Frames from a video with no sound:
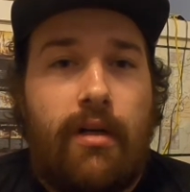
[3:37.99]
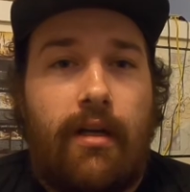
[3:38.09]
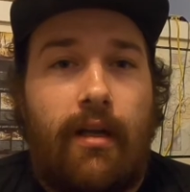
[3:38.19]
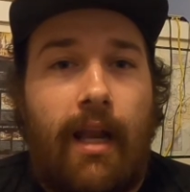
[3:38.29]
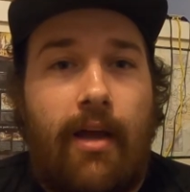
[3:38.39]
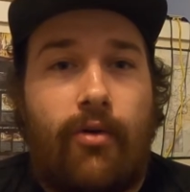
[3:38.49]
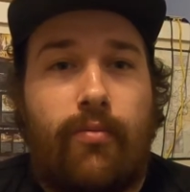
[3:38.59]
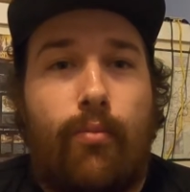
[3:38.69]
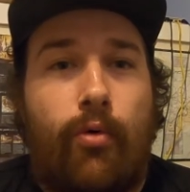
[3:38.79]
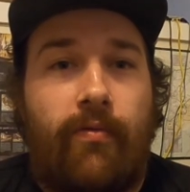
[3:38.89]
It allows
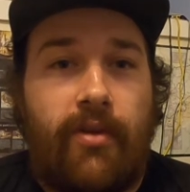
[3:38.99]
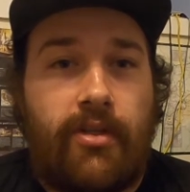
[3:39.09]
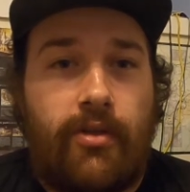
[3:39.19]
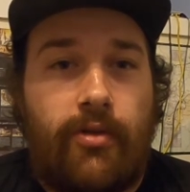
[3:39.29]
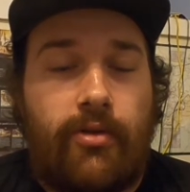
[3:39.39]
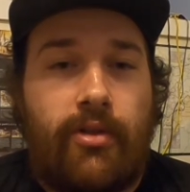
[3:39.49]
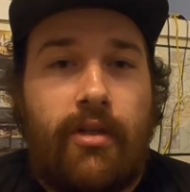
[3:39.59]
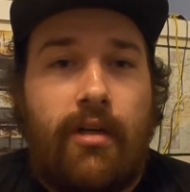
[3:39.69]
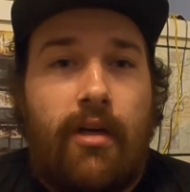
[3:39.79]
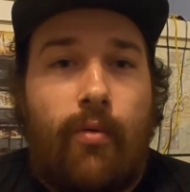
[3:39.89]
more visitors,
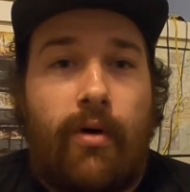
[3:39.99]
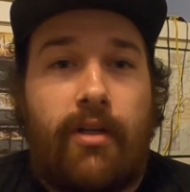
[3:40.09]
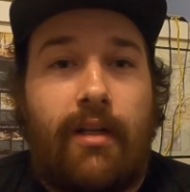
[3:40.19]
which,